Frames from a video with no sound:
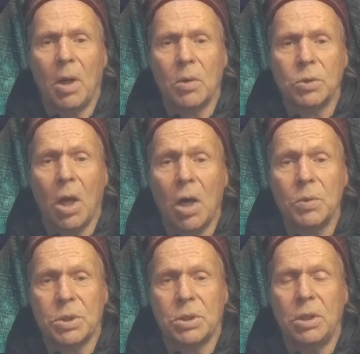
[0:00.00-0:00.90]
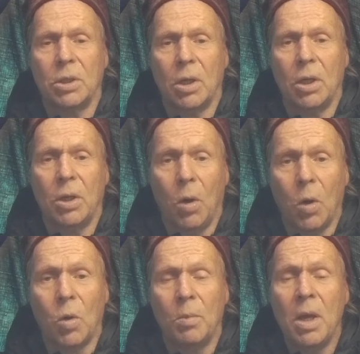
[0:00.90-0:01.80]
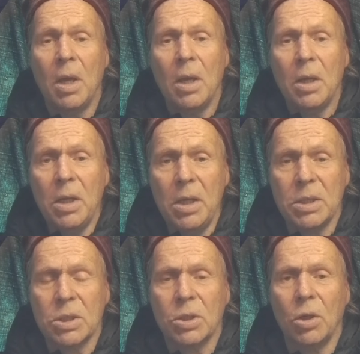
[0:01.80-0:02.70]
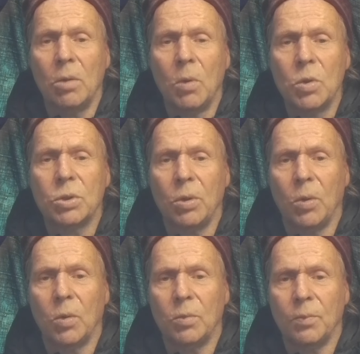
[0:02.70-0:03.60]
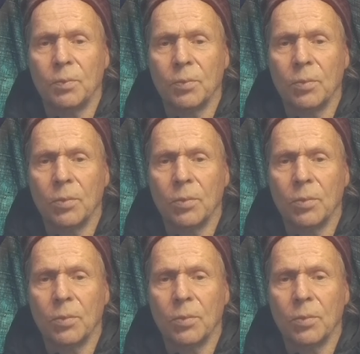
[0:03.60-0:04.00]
about housing in a home is a motorhome,